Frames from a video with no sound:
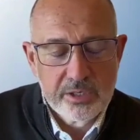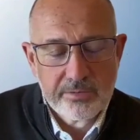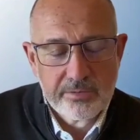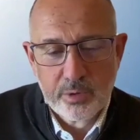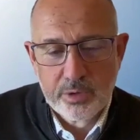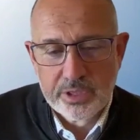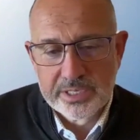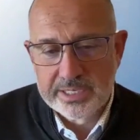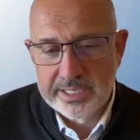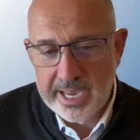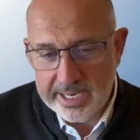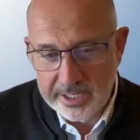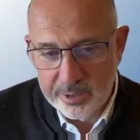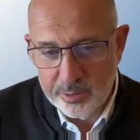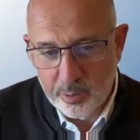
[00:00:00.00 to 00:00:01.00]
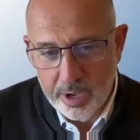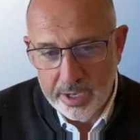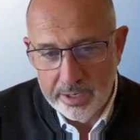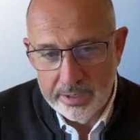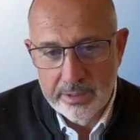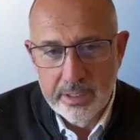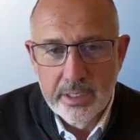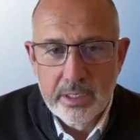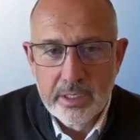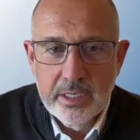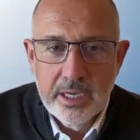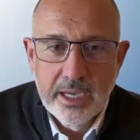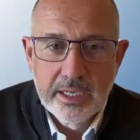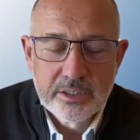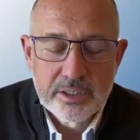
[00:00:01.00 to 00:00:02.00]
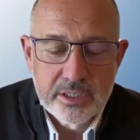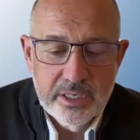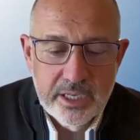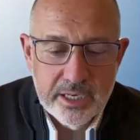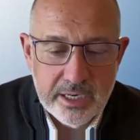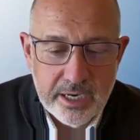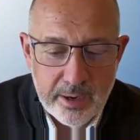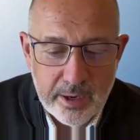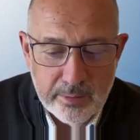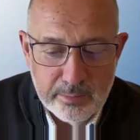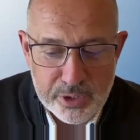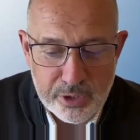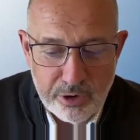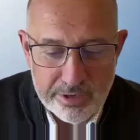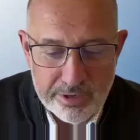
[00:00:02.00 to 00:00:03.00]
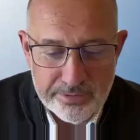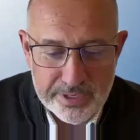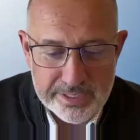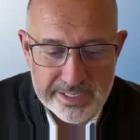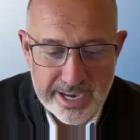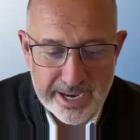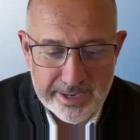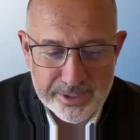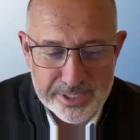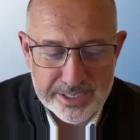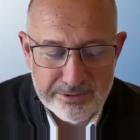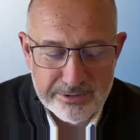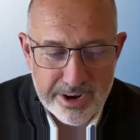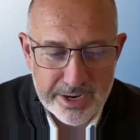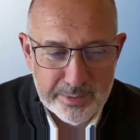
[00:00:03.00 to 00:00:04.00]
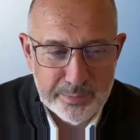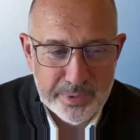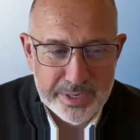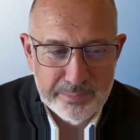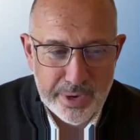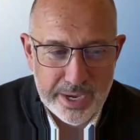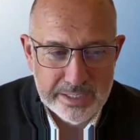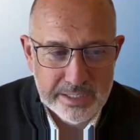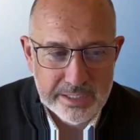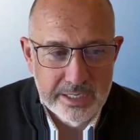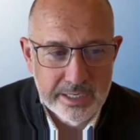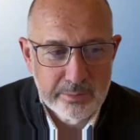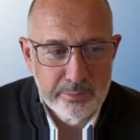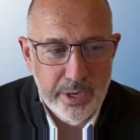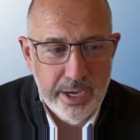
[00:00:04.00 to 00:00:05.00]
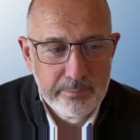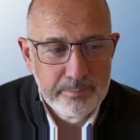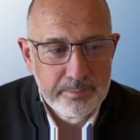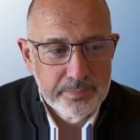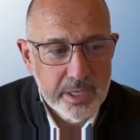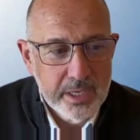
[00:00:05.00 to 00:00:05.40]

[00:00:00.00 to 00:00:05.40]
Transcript: off with the second one. And Nick, I'm sorry if this sounds incredibly basic, but